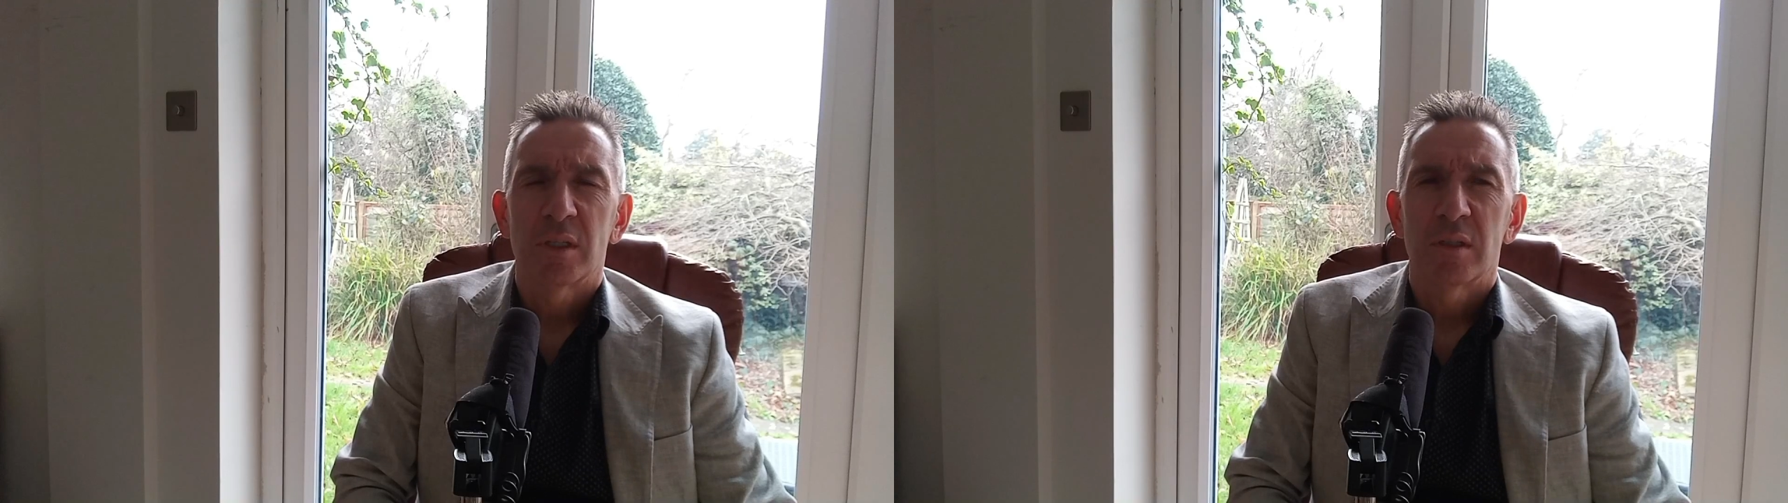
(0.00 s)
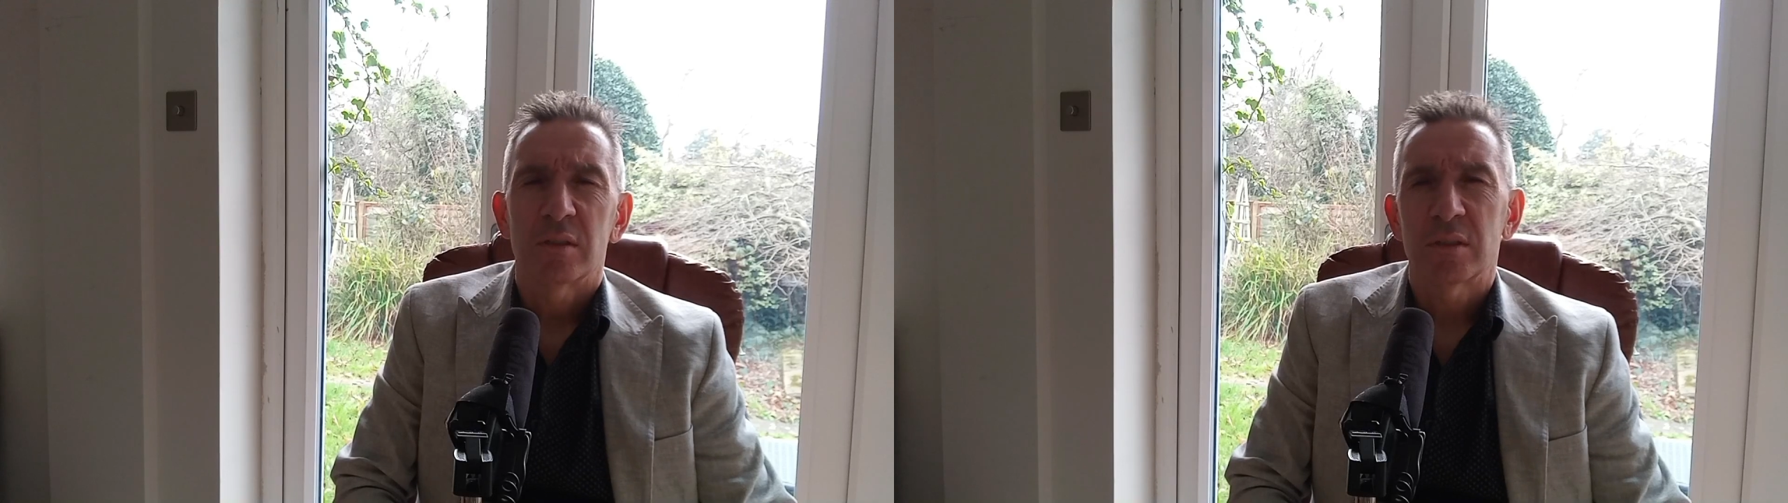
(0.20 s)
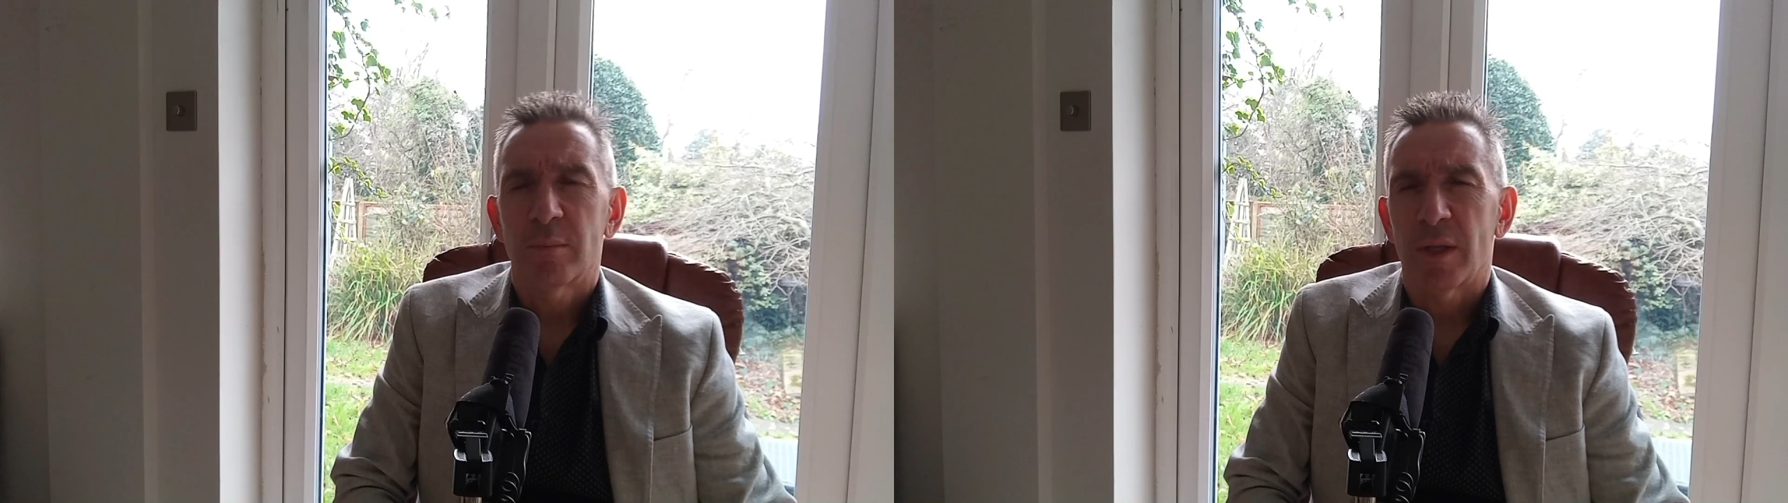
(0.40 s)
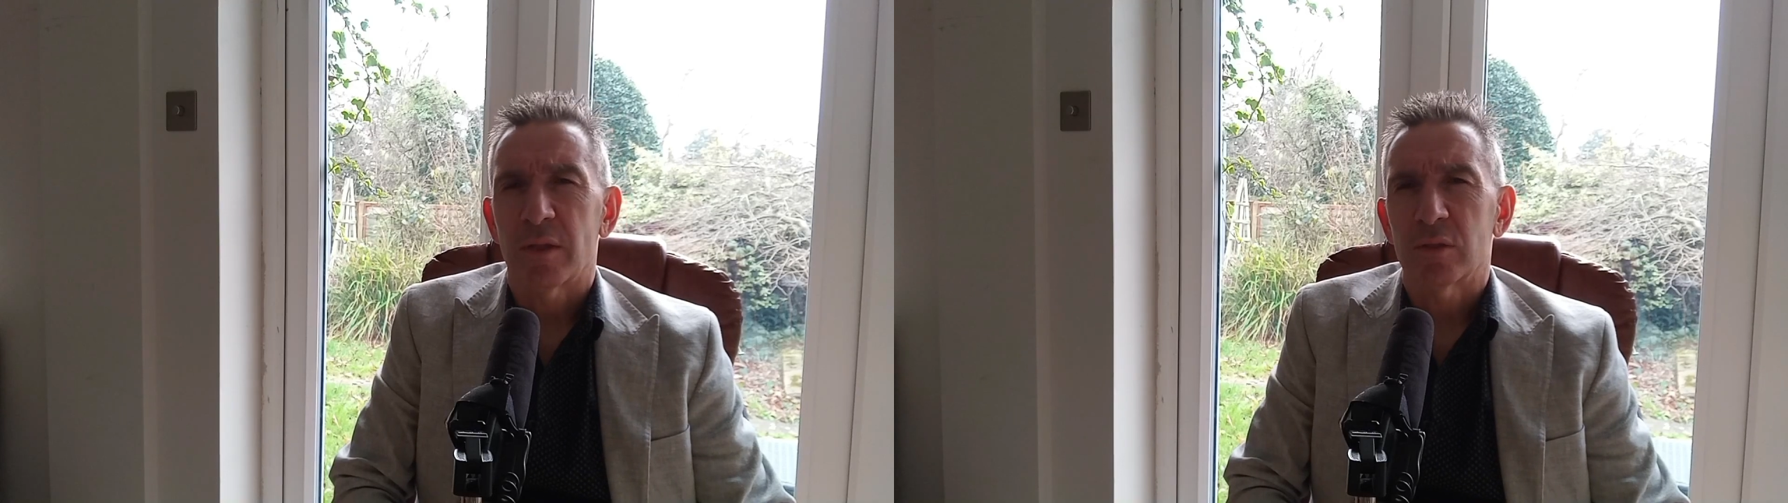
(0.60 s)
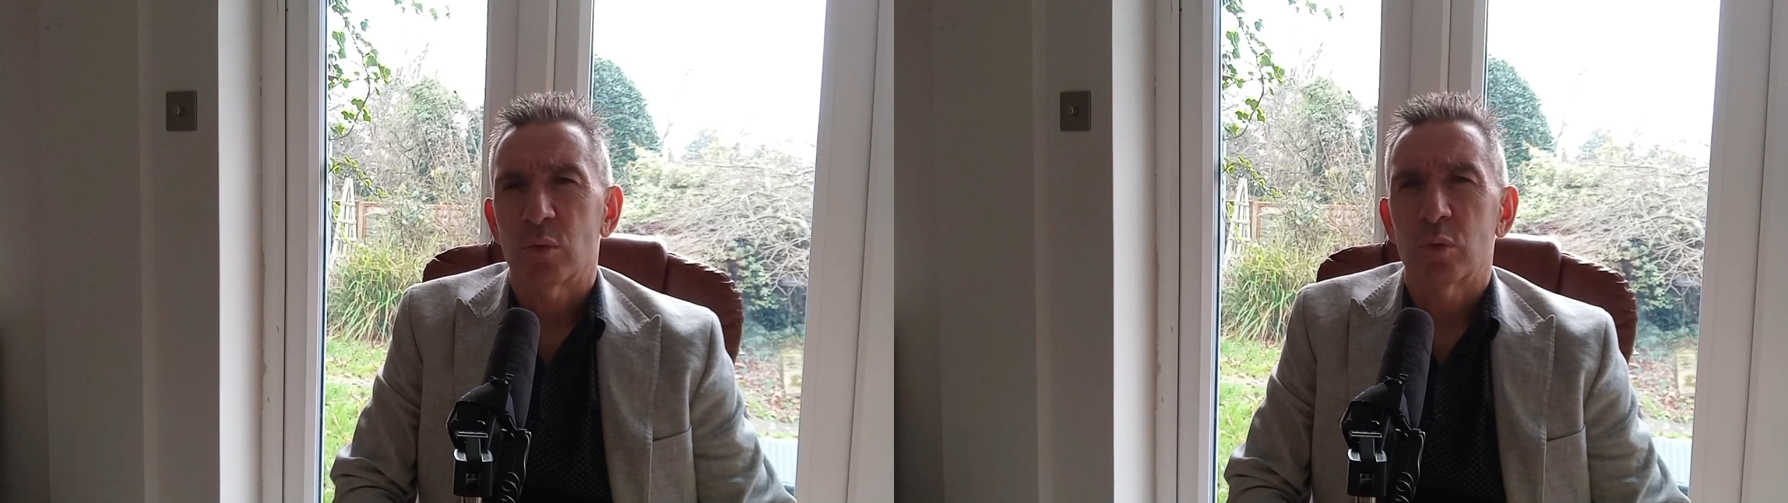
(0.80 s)
some other
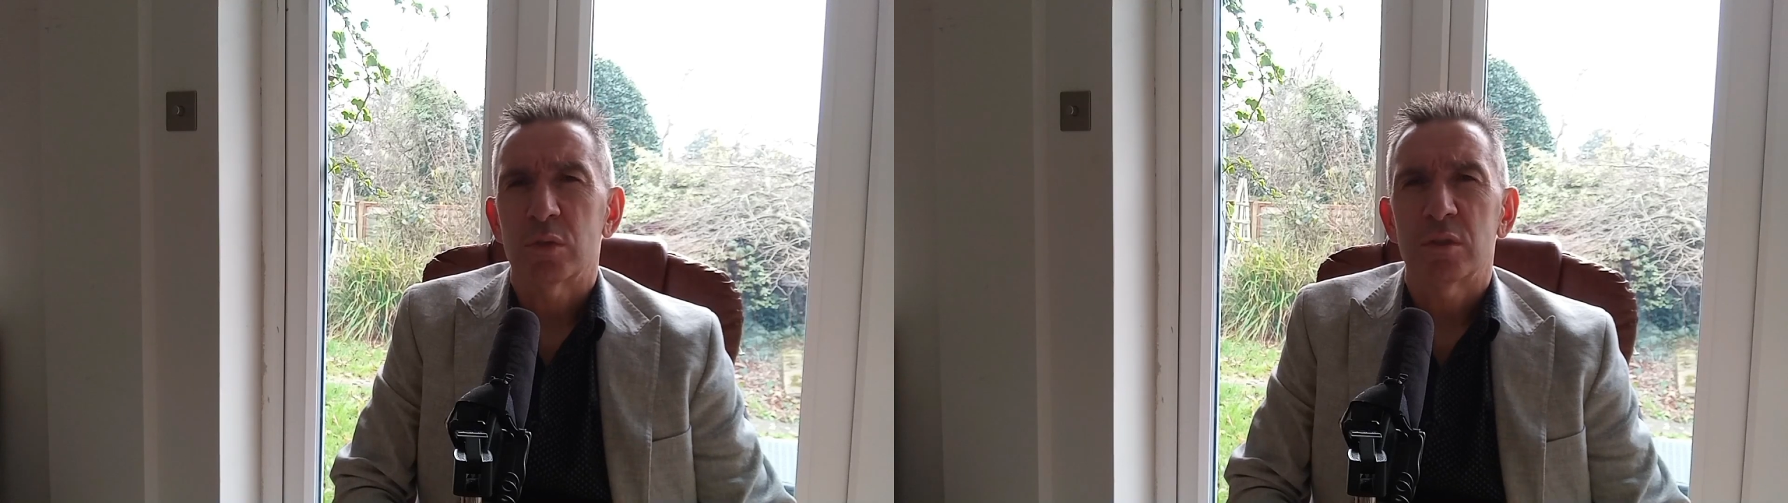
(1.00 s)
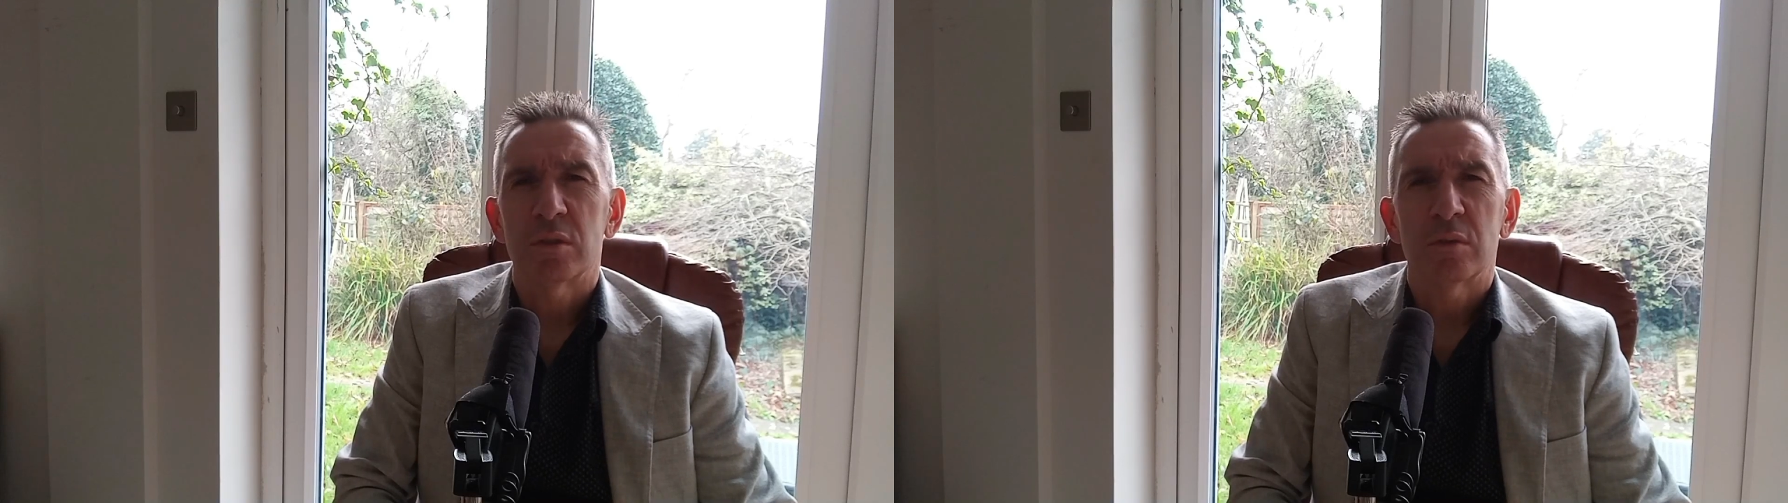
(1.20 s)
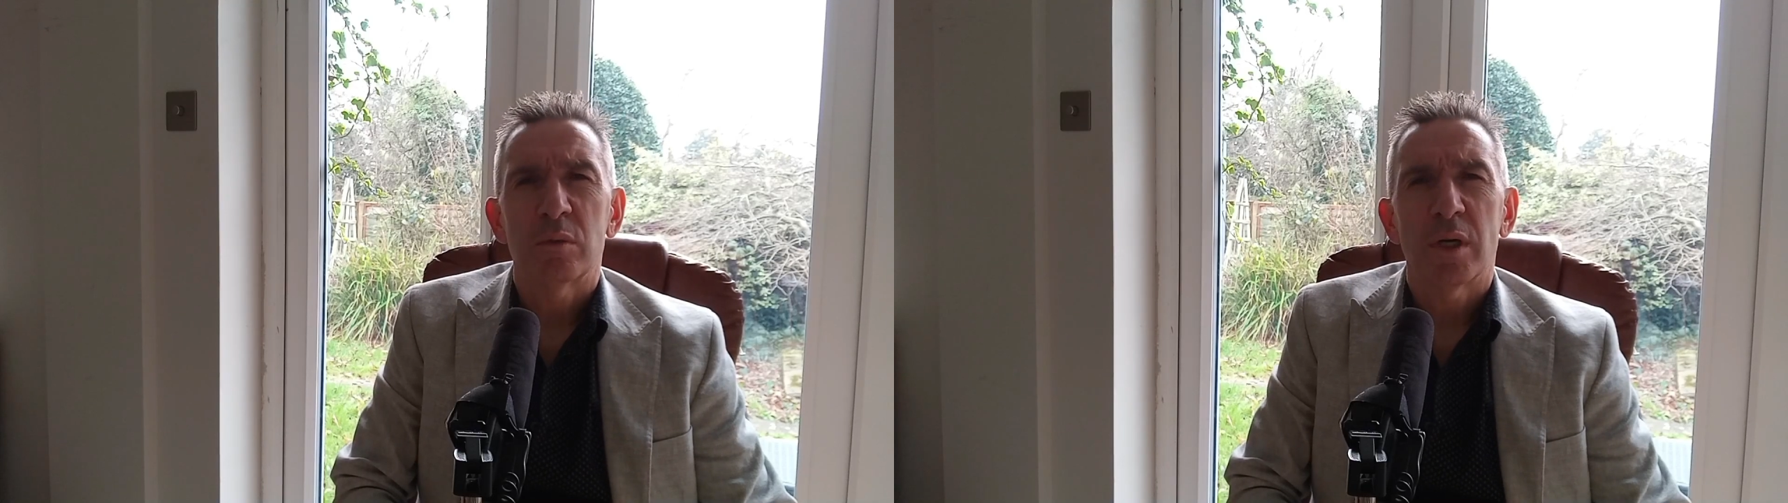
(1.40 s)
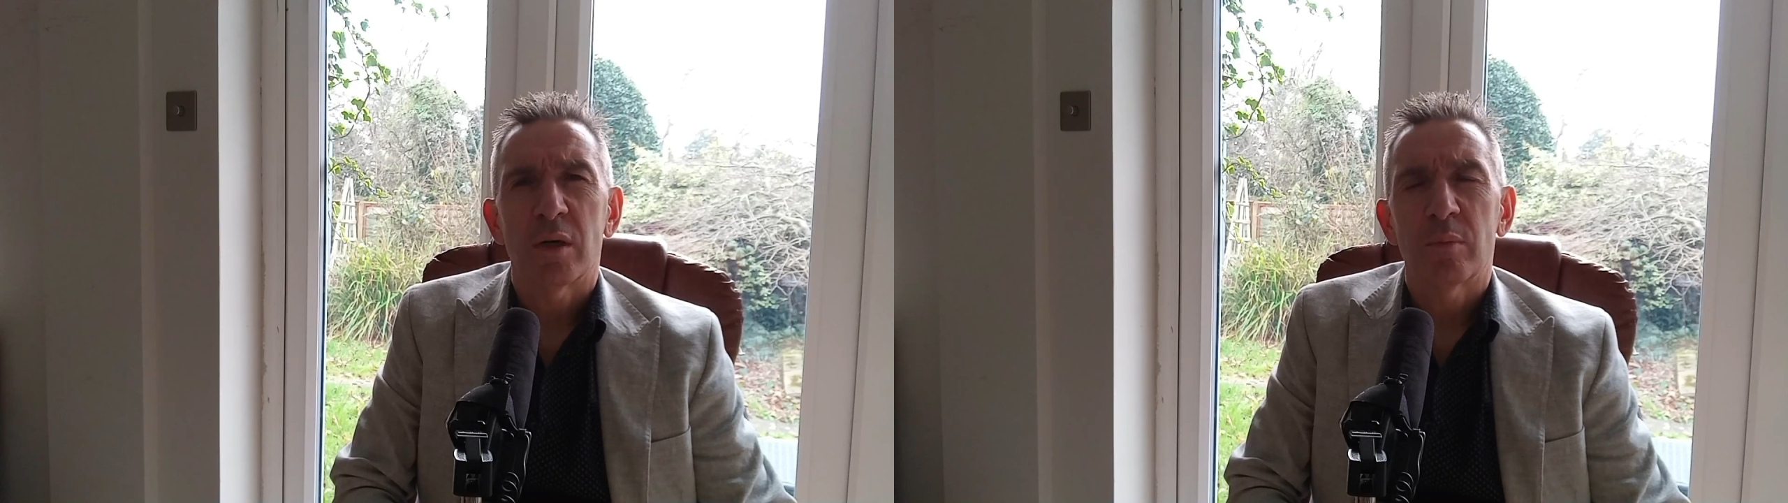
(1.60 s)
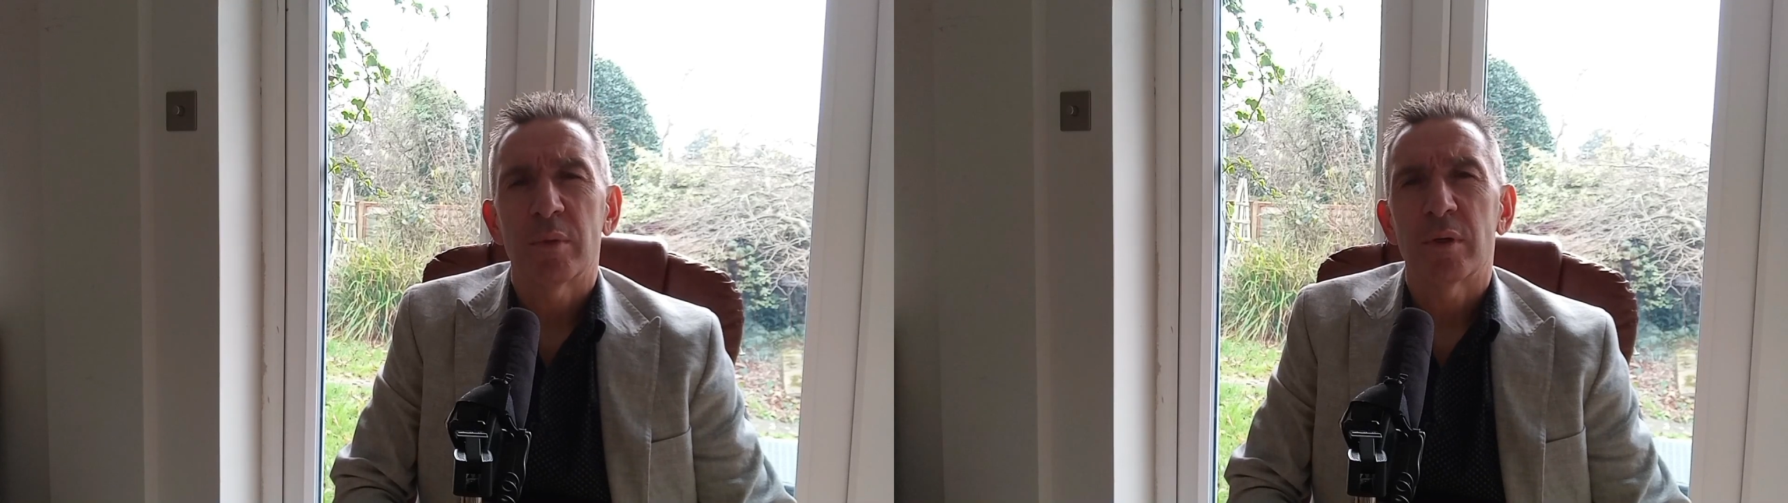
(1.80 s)
sources as
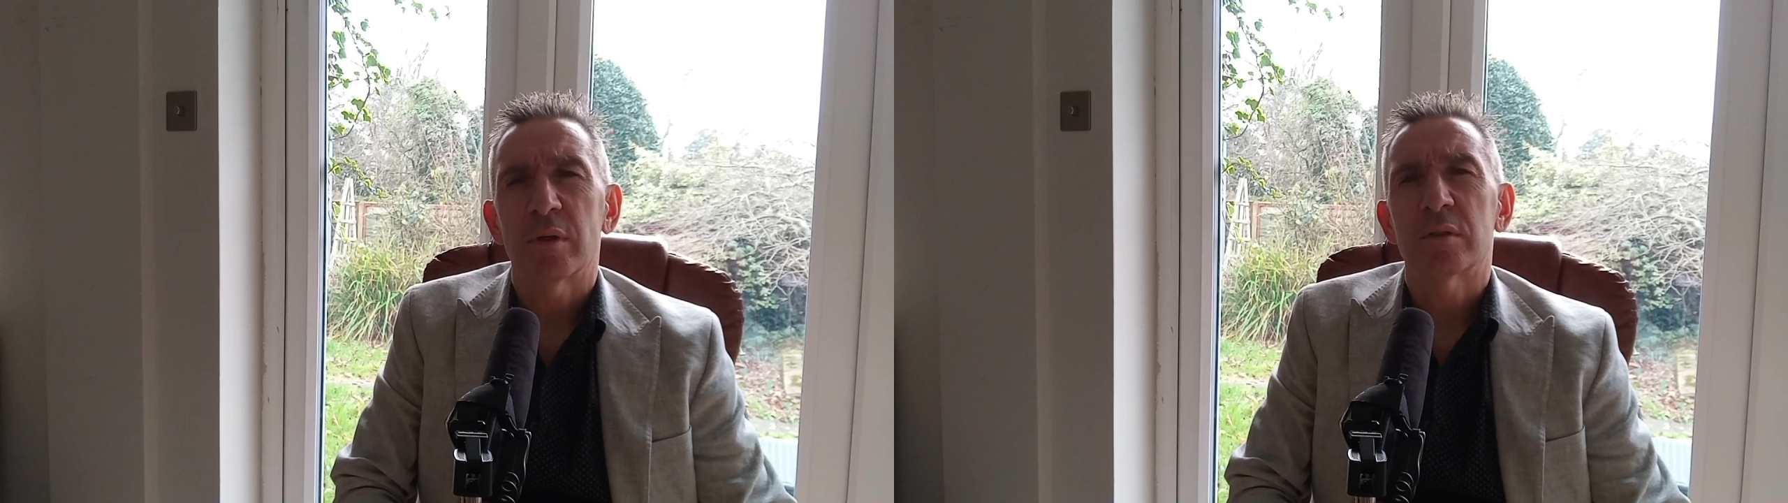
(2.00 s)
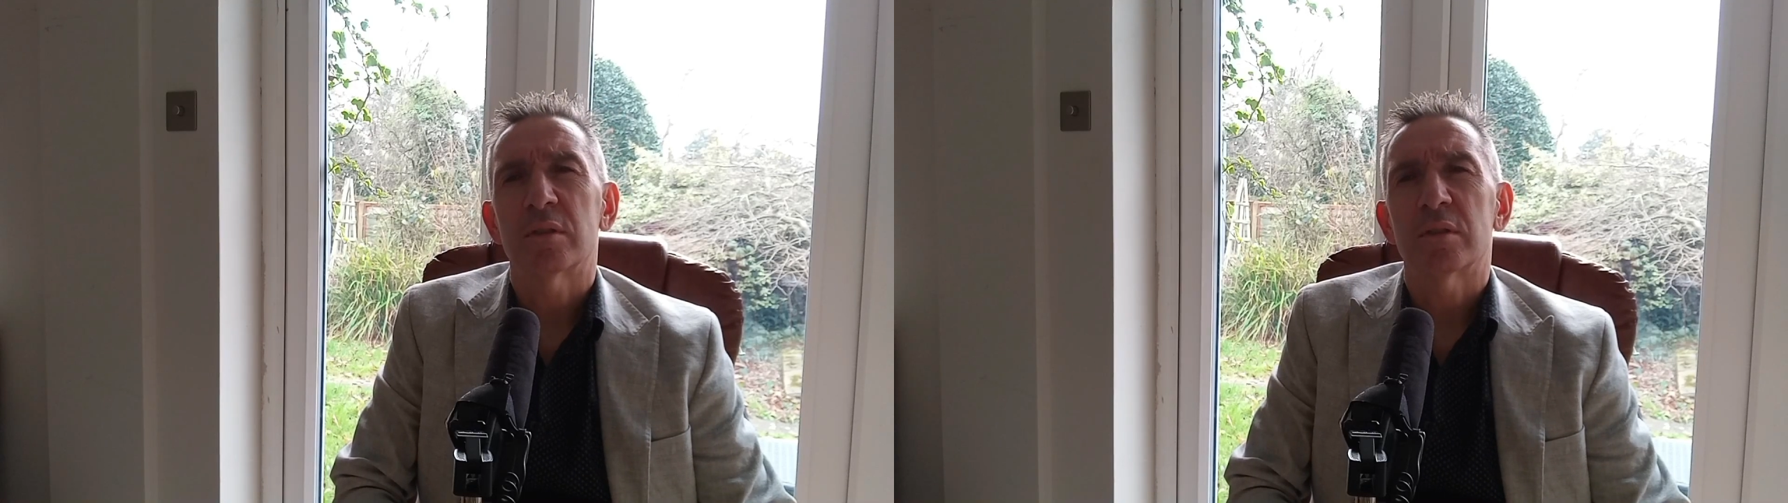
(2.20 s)
well, but